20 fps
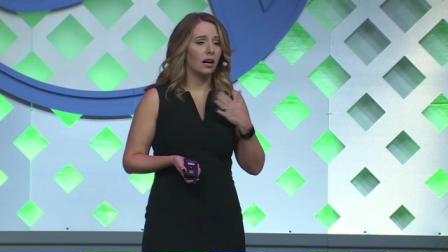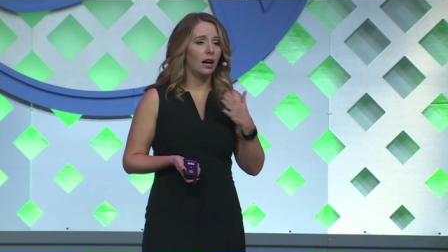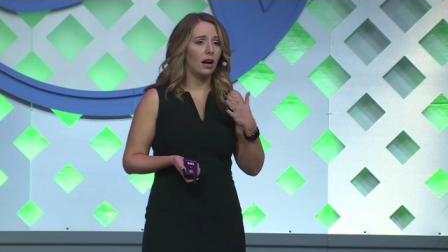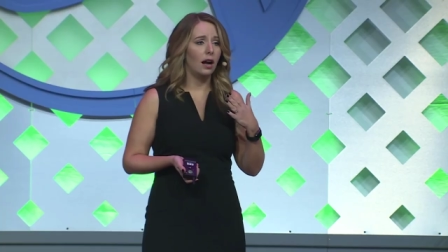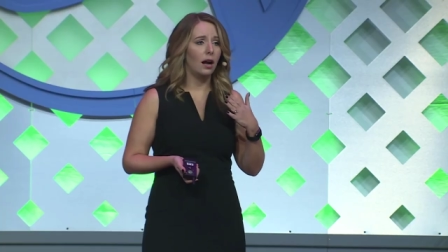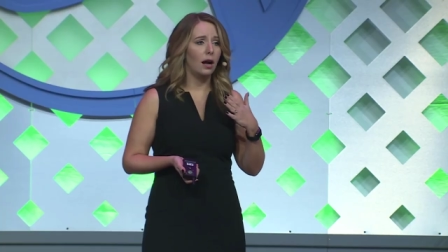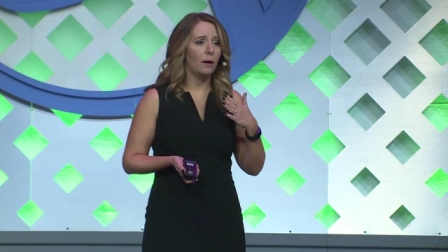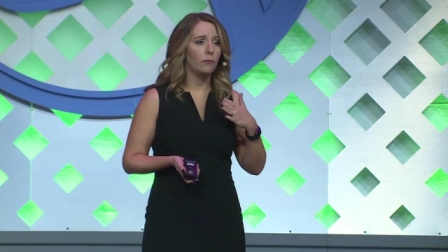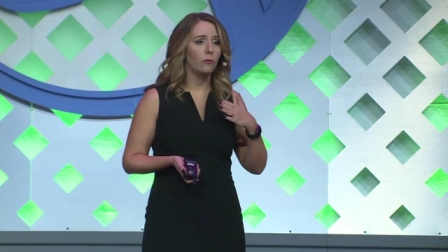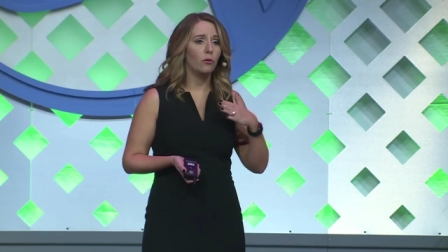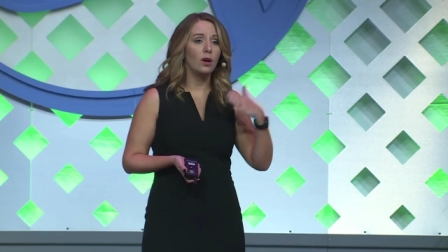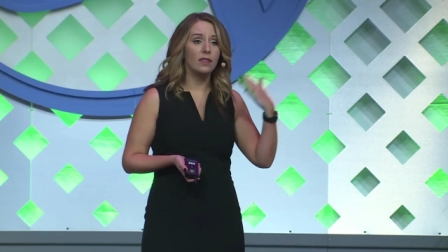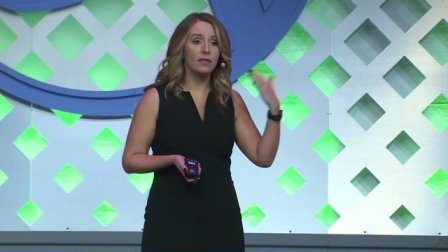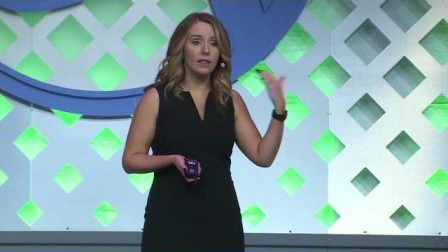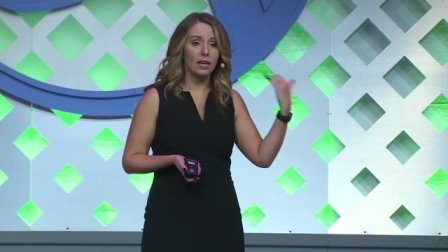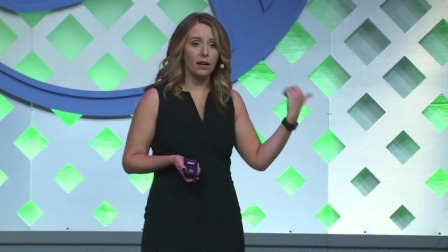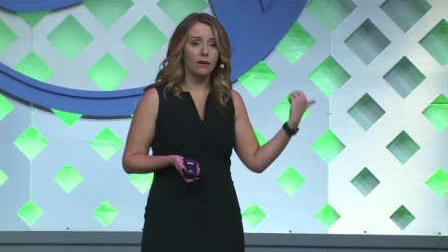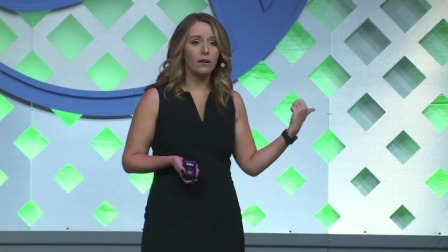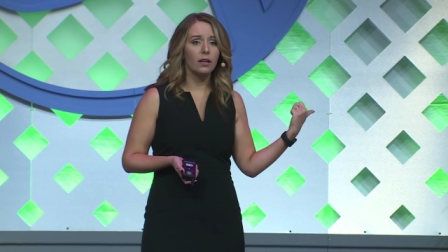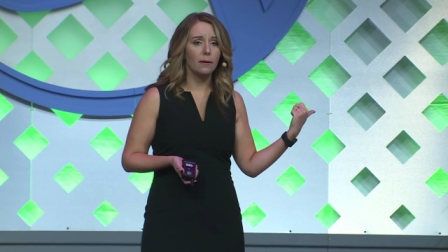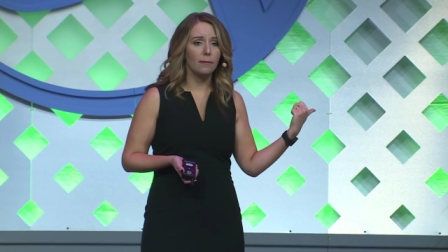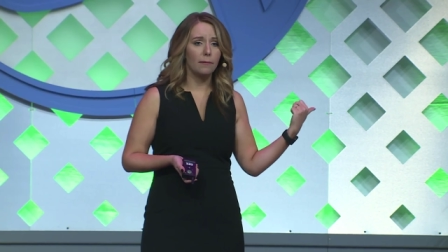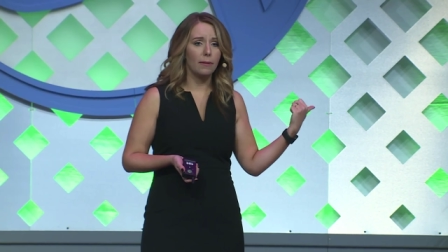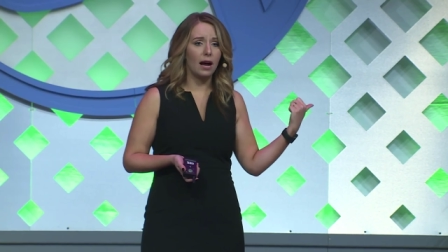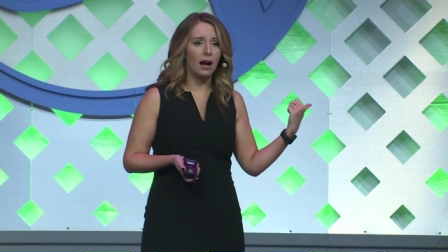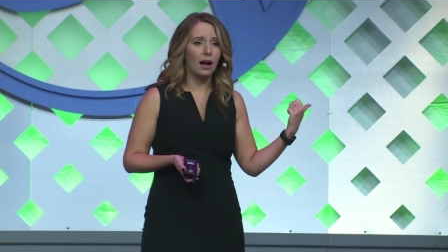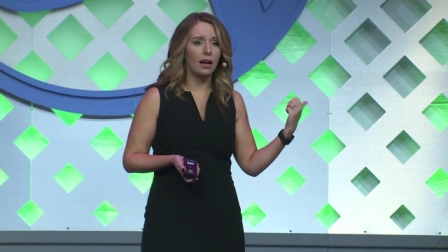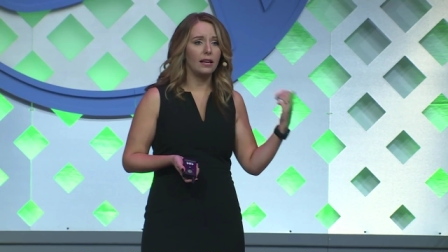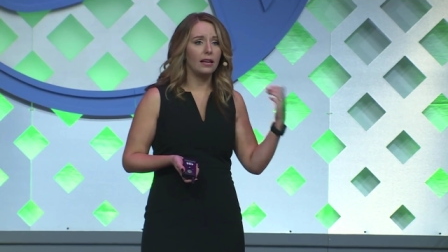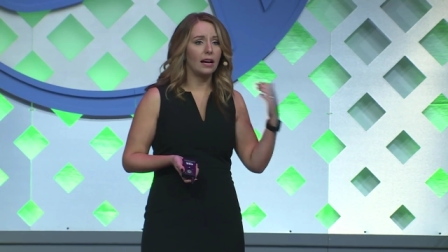um, when they're in a
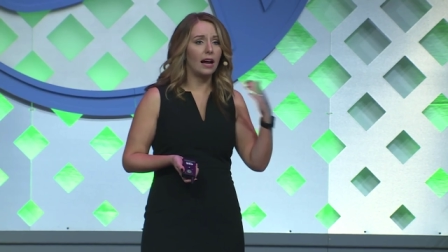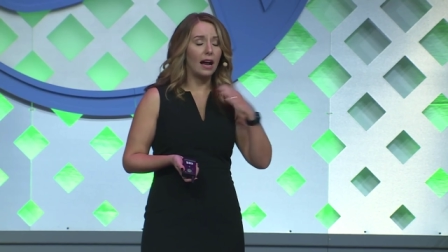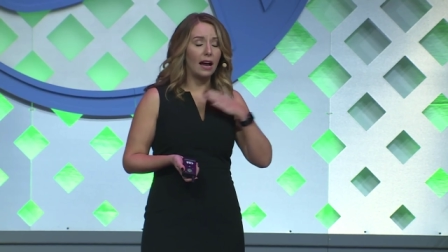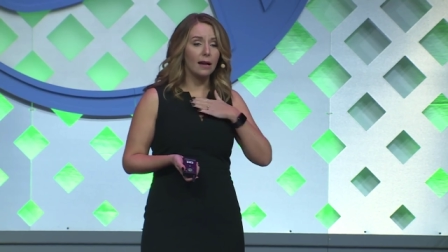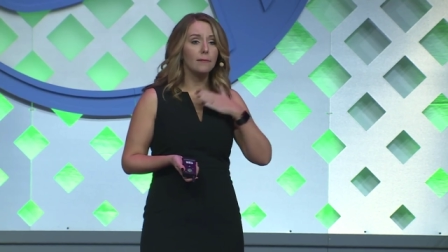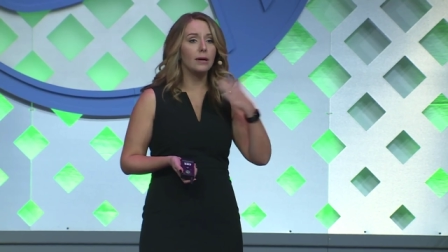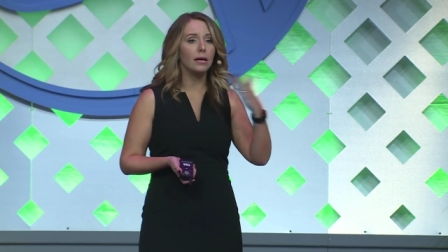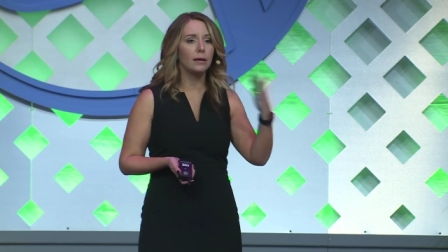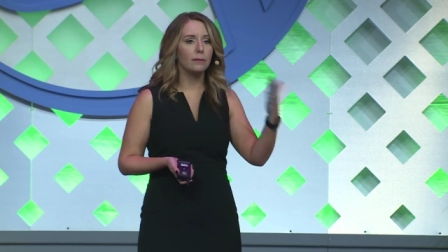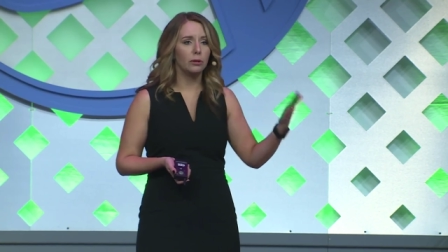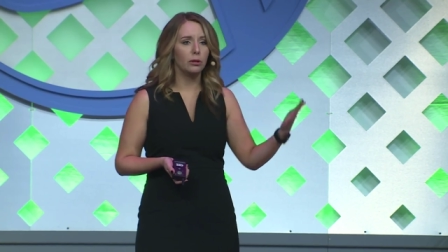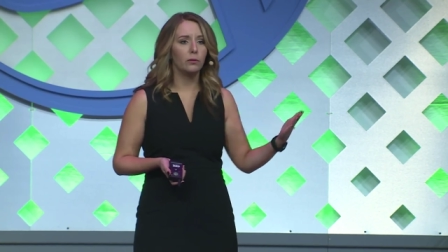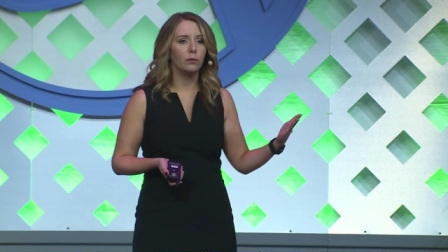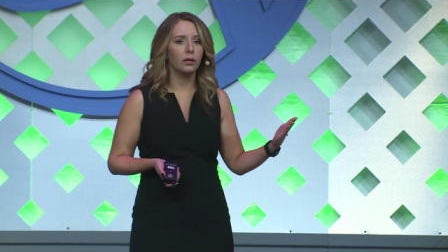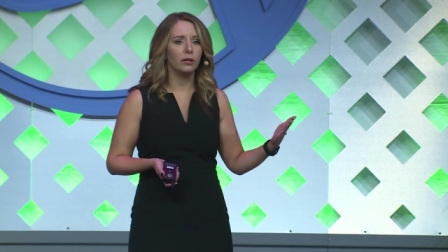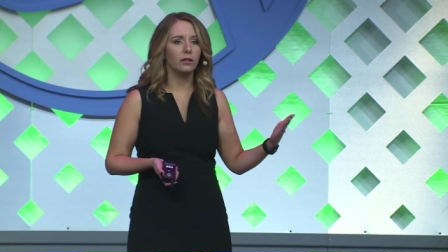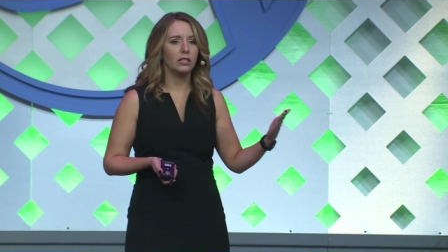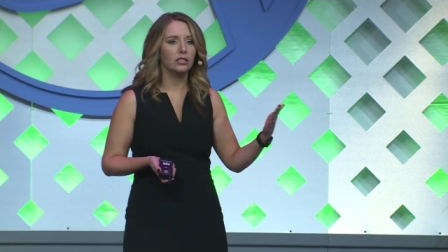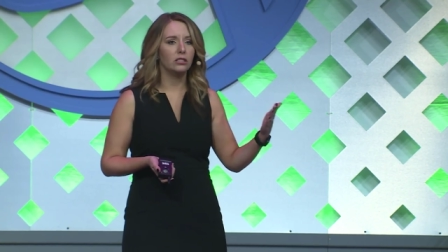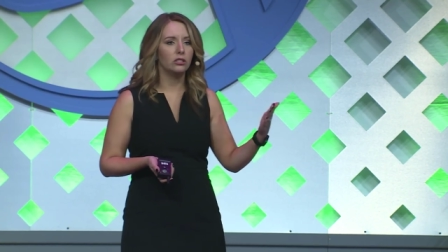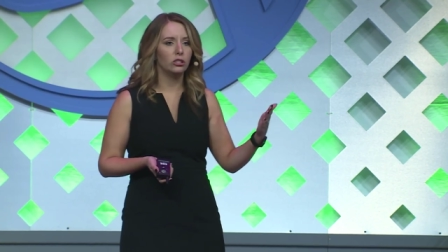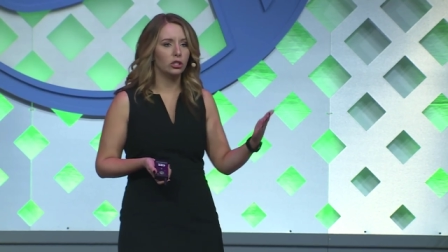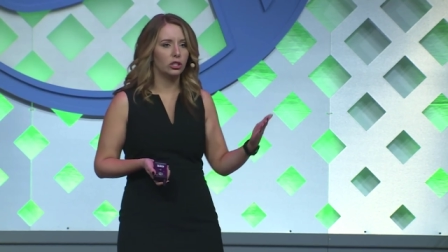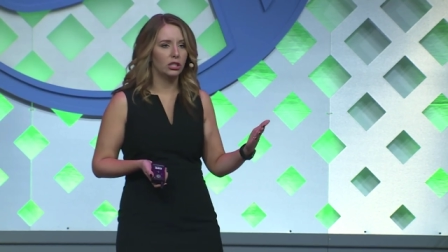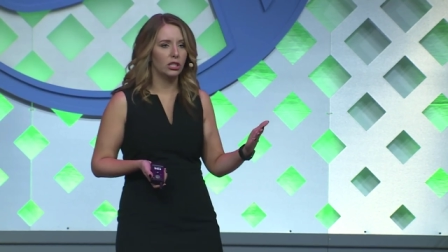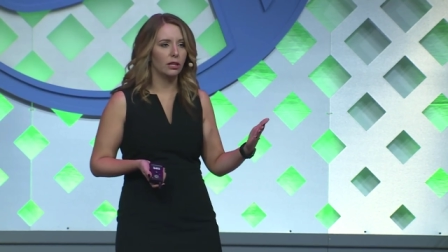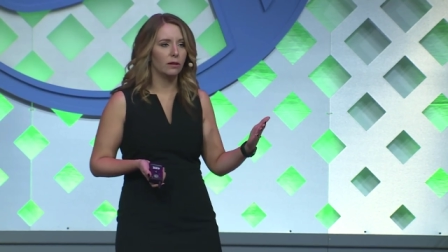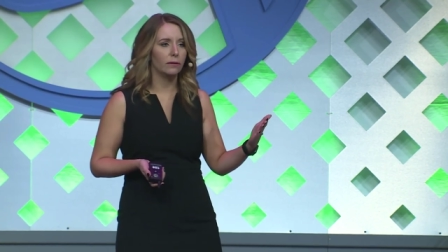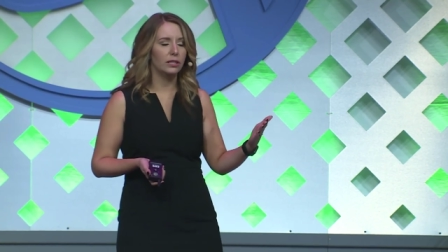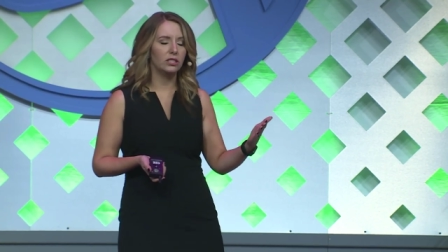bind, I may be willing to
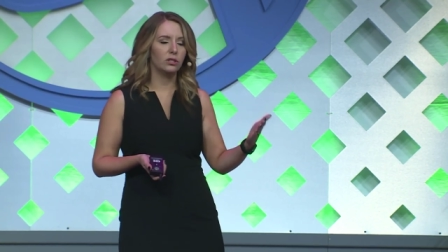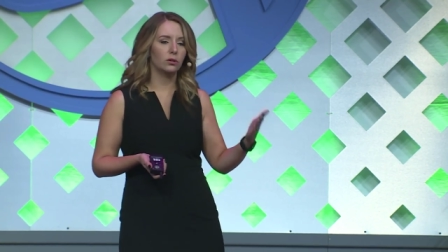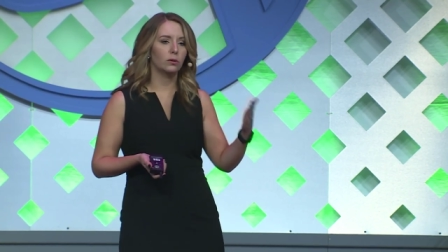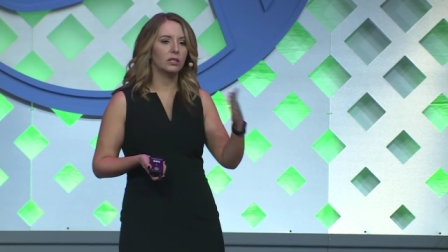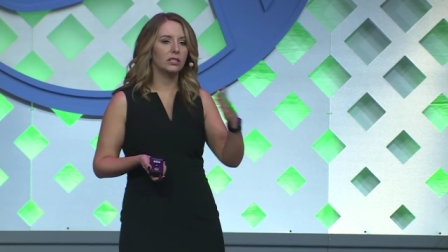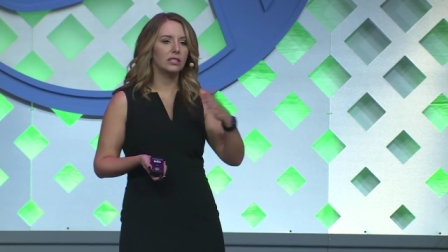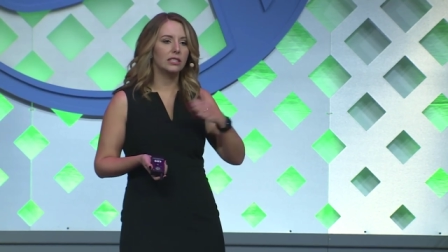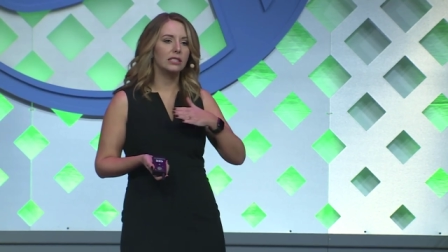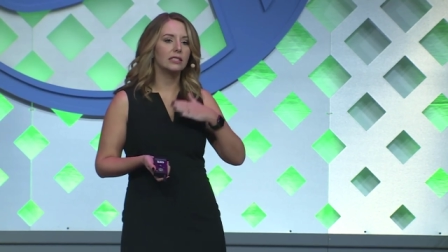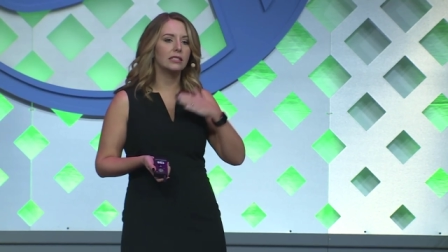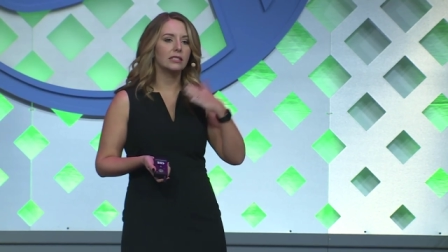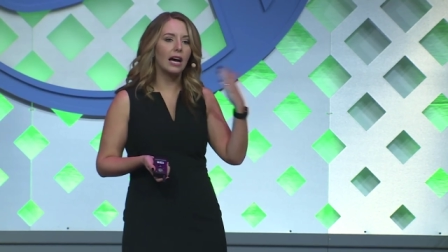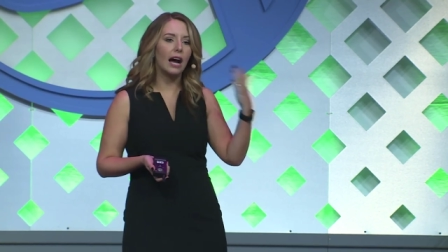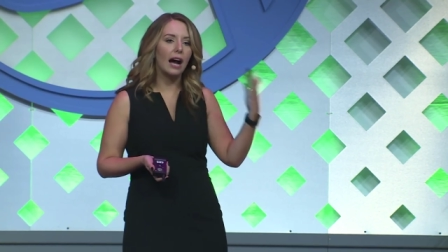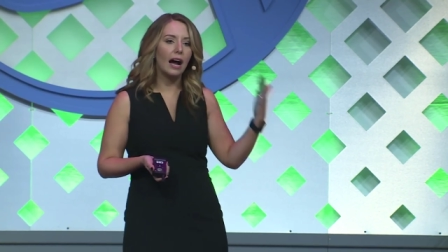share resources that